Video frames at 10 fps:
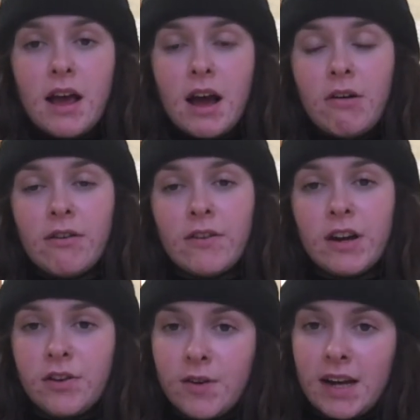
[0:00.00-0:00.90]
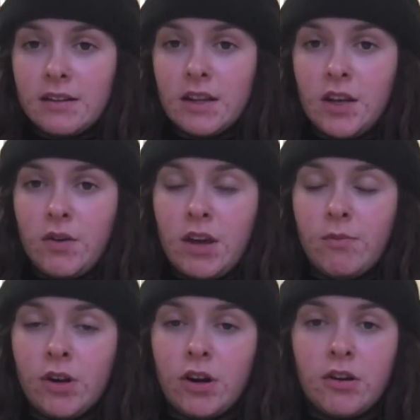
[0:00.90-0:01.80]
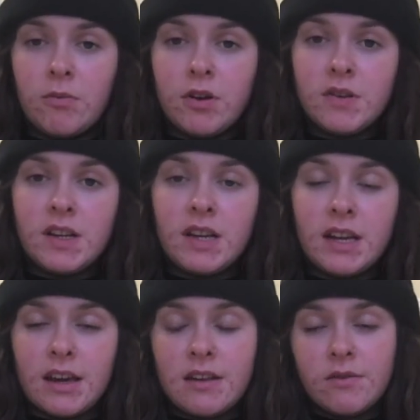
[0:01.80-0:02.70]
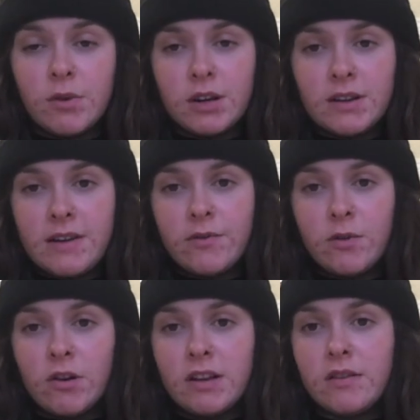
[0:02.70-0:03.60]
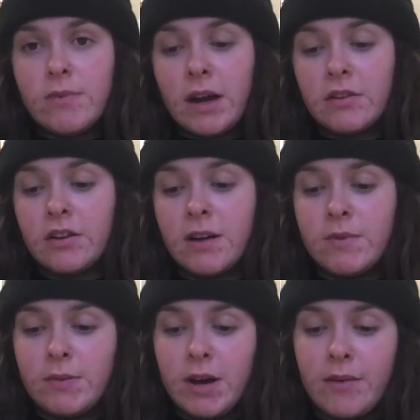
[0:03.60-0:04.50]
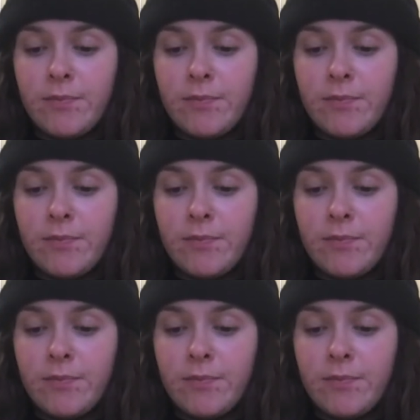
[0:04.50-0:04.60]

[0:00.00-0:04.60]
However, I do ask that you keep one on your person in case WorkSafe or an inspector comes by.